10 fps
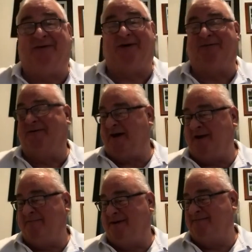Well, we've had
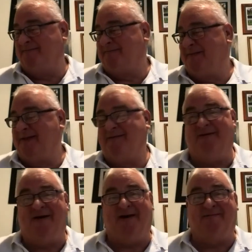a
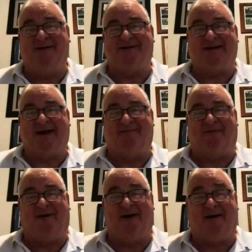bit to get
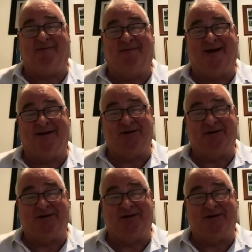fired up about